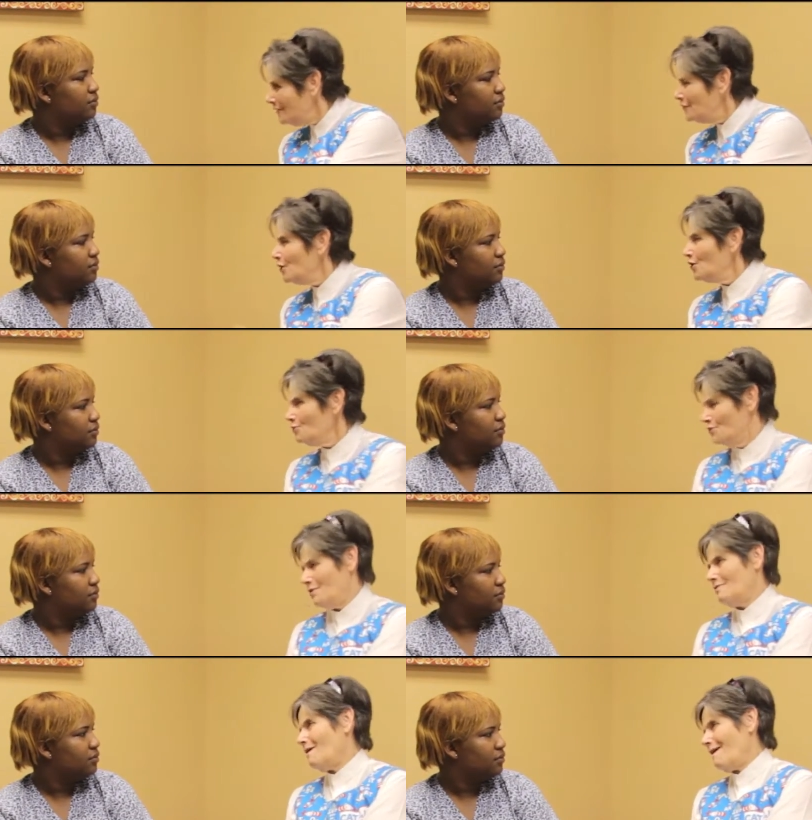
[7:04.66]
Speaker 1: if you
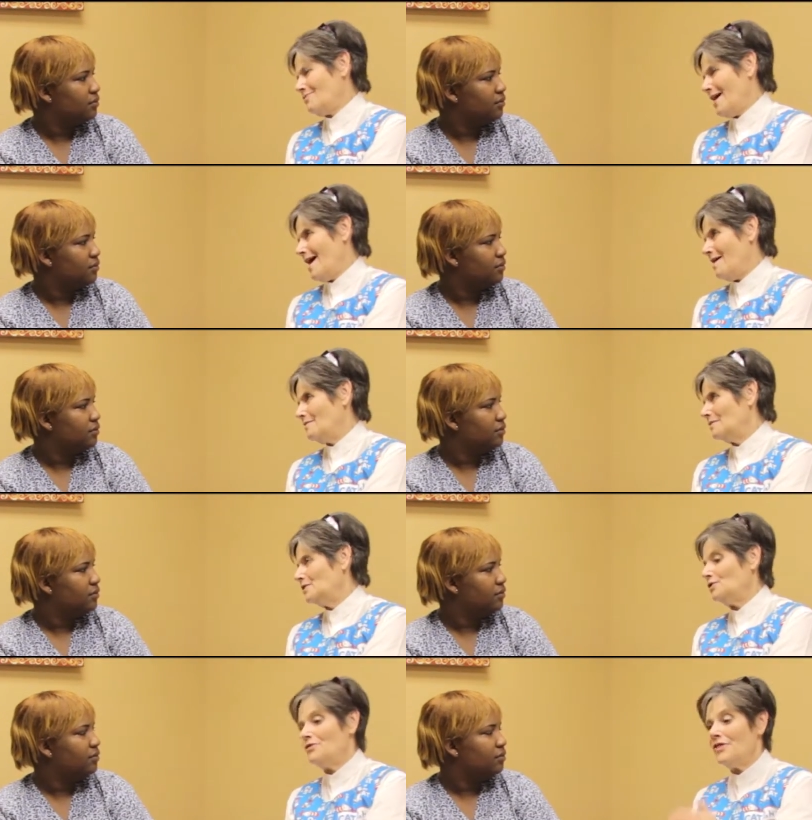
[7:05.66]
got that,
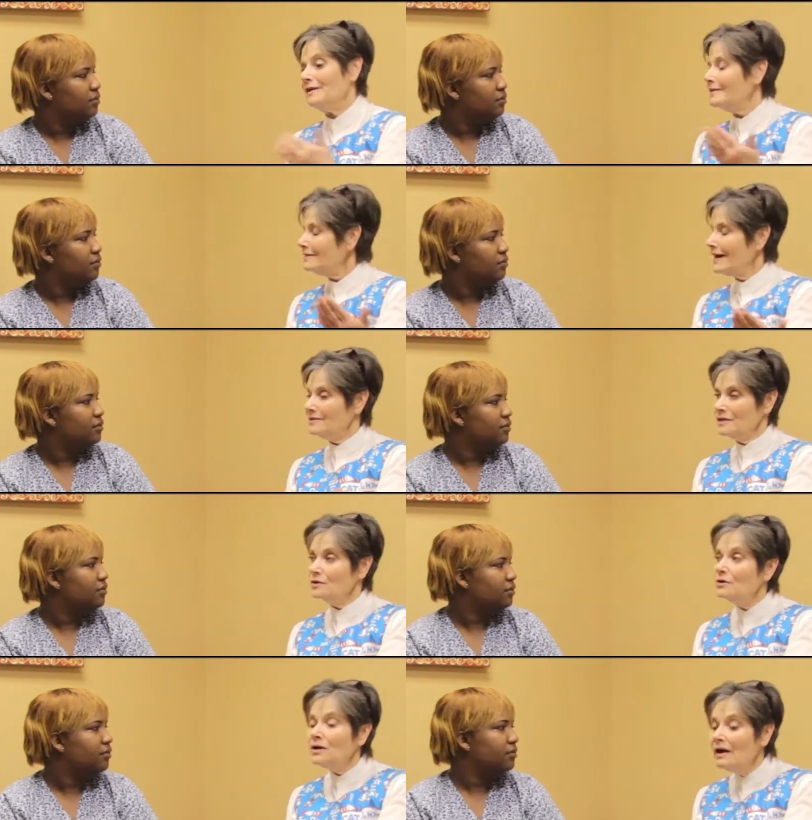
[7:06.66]
do you think that that's a
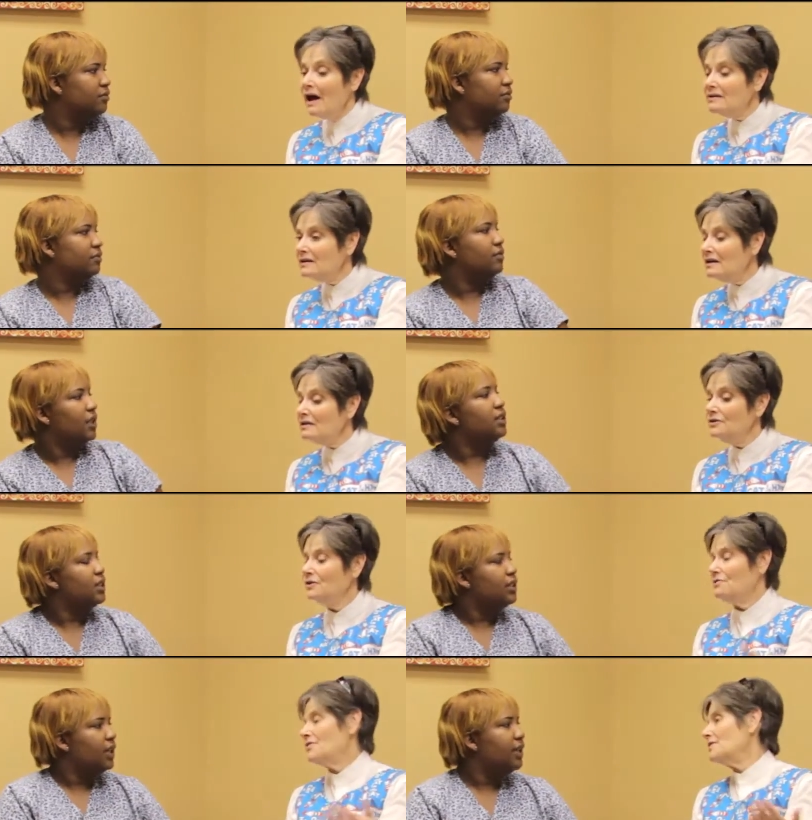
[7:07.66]
good idea?
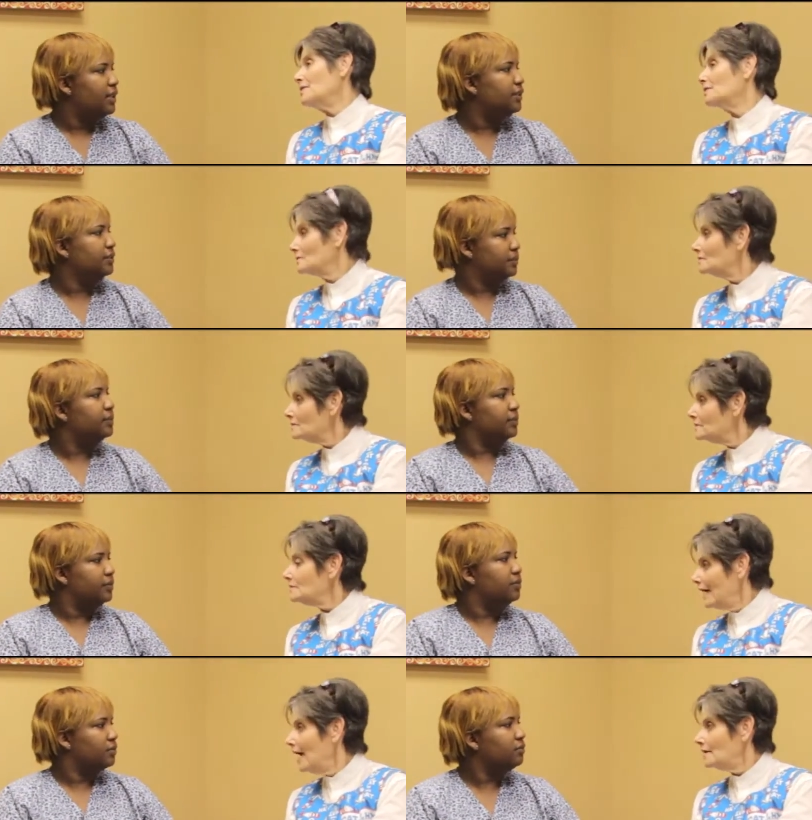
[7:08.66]
It's a good idea.
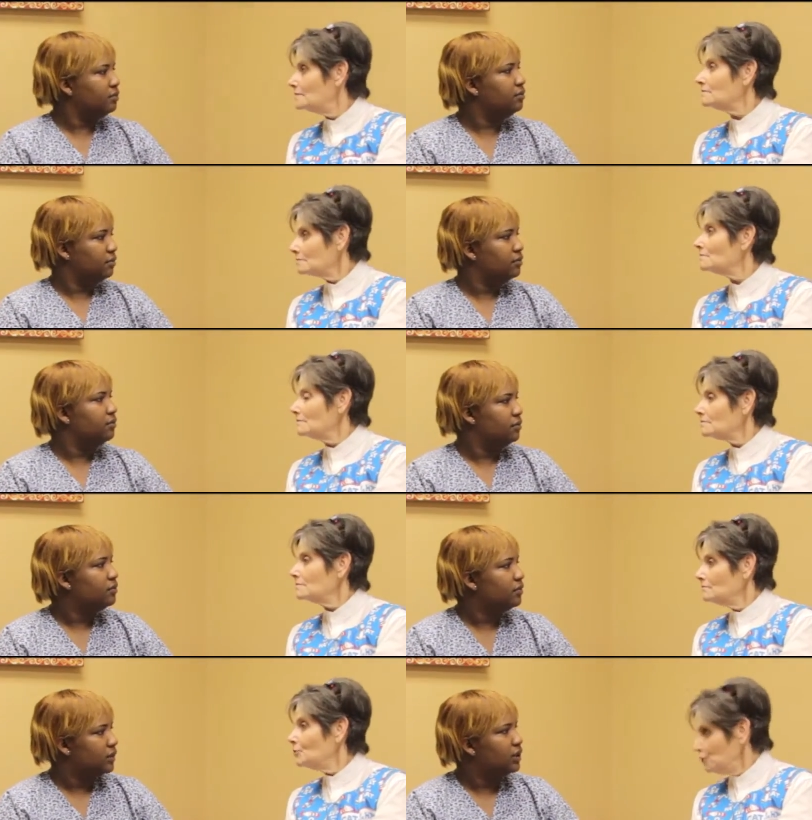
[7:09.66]
Yeah? Mm-hmm.
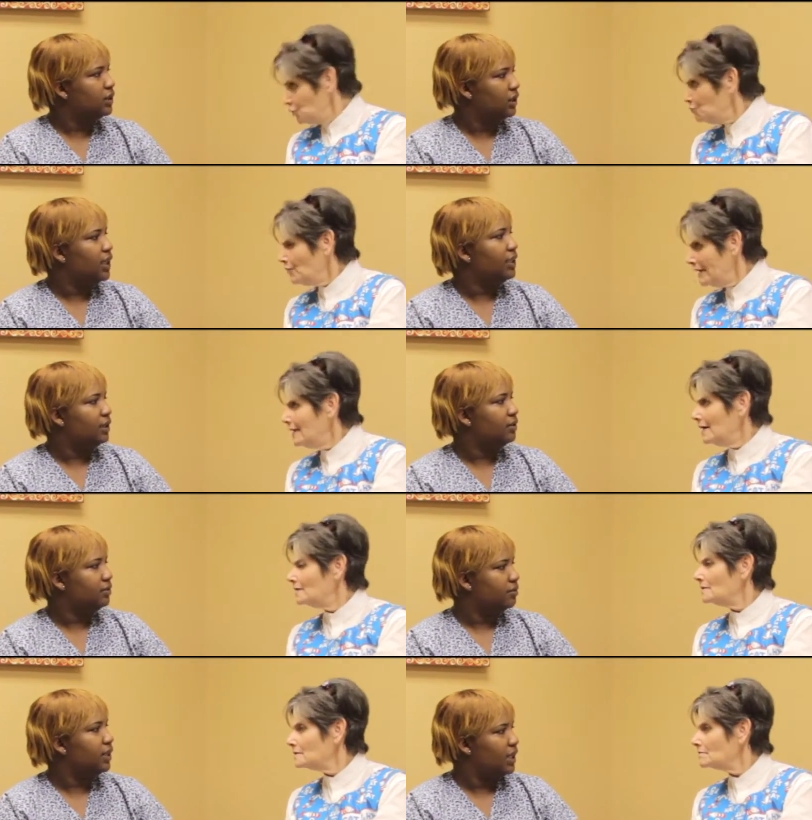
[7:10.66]
Speaker 2: Would you read
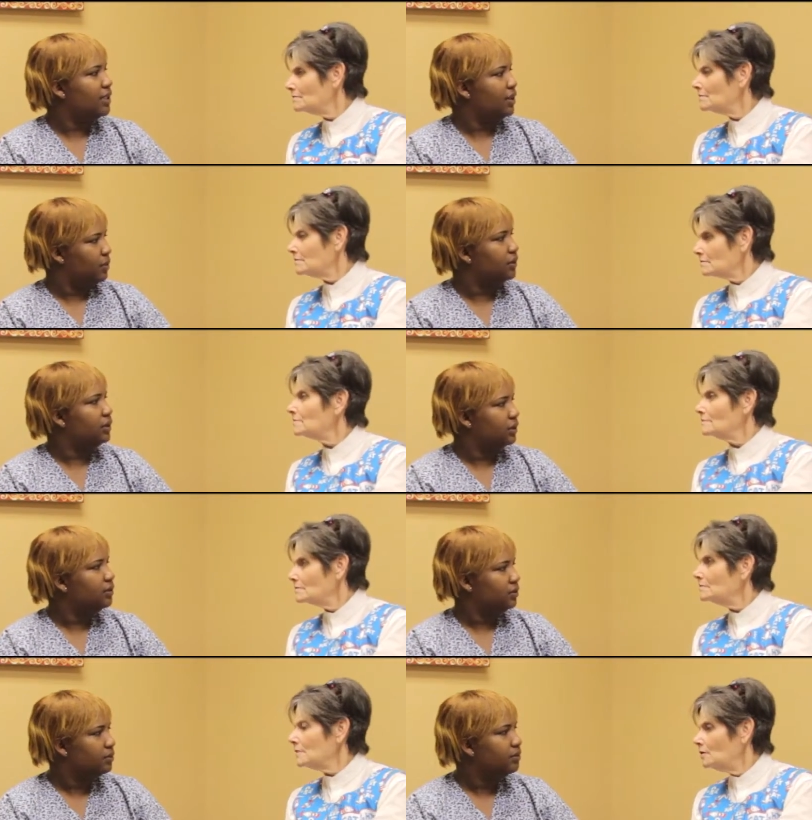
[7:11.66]
it? Yes, I
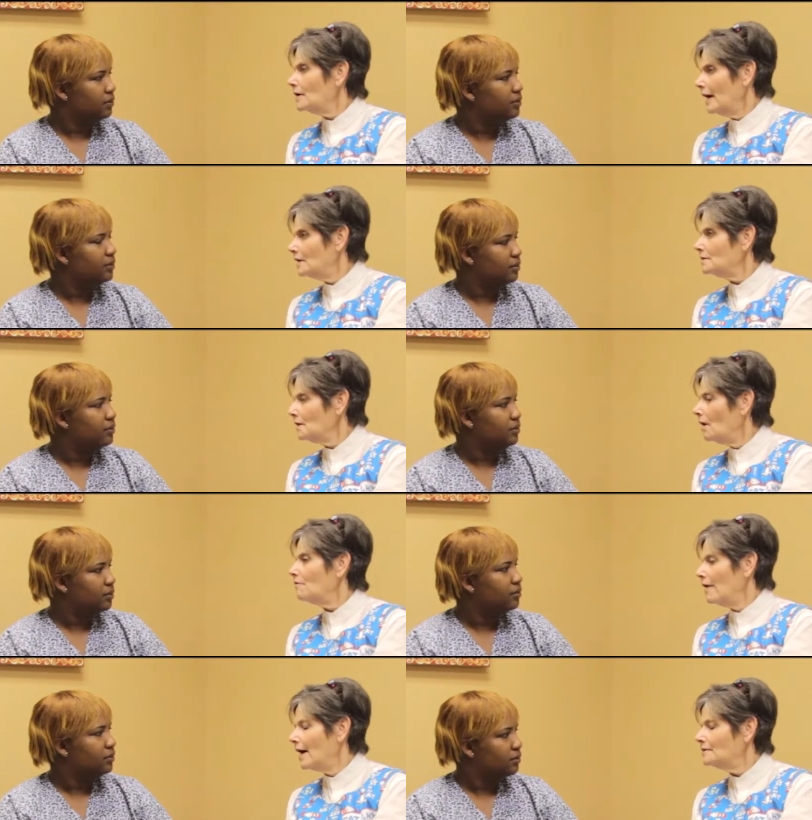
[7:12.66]
would.
Speaker 1: Okay.
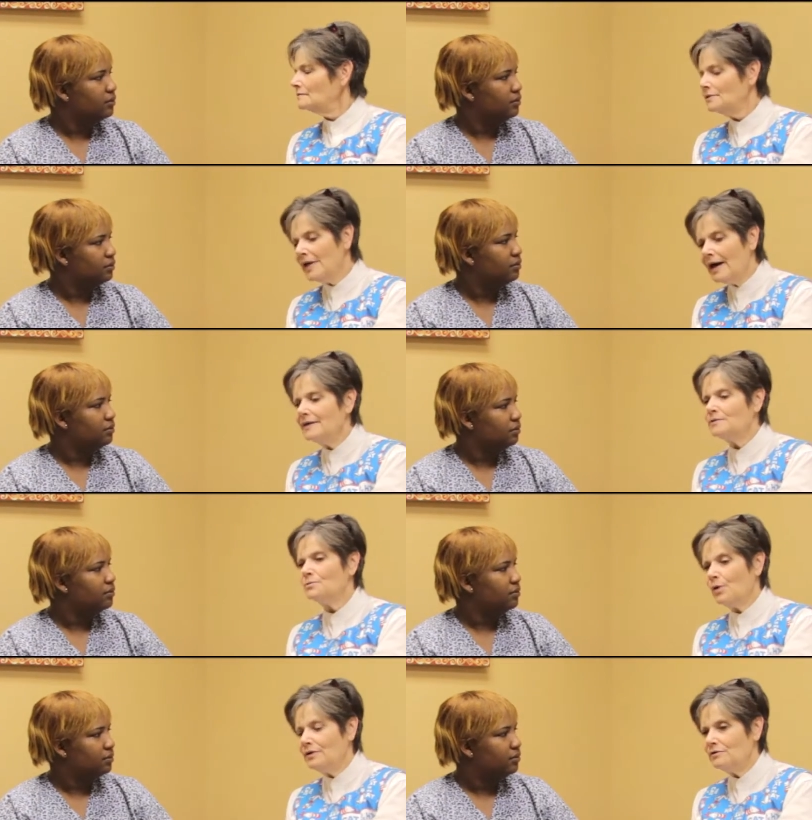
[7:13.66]
All right. Well, that
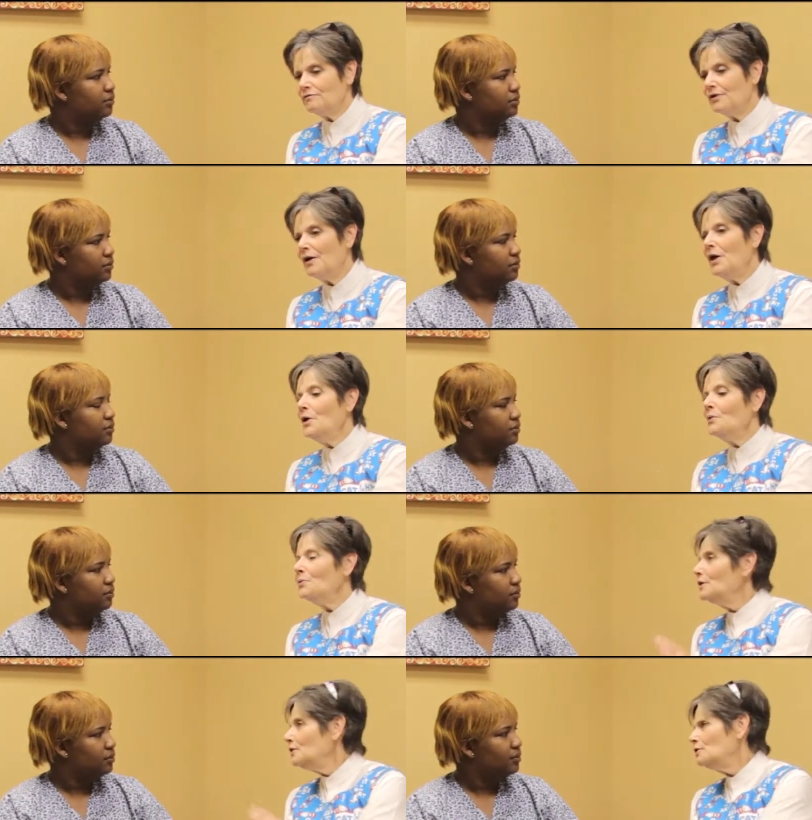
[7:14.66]
is wonderful.
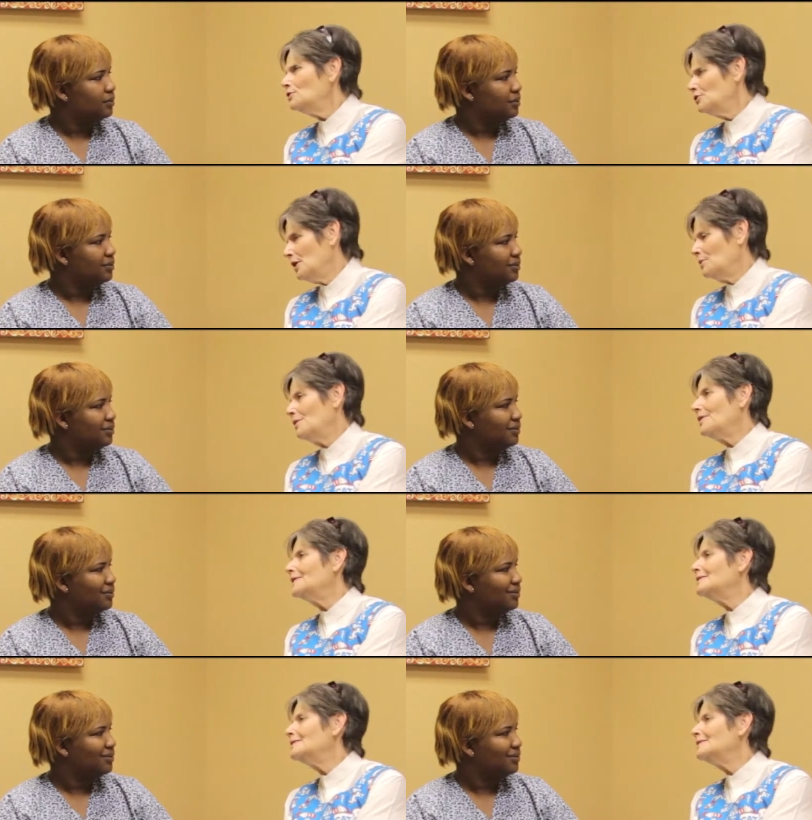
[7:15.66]
Will you share with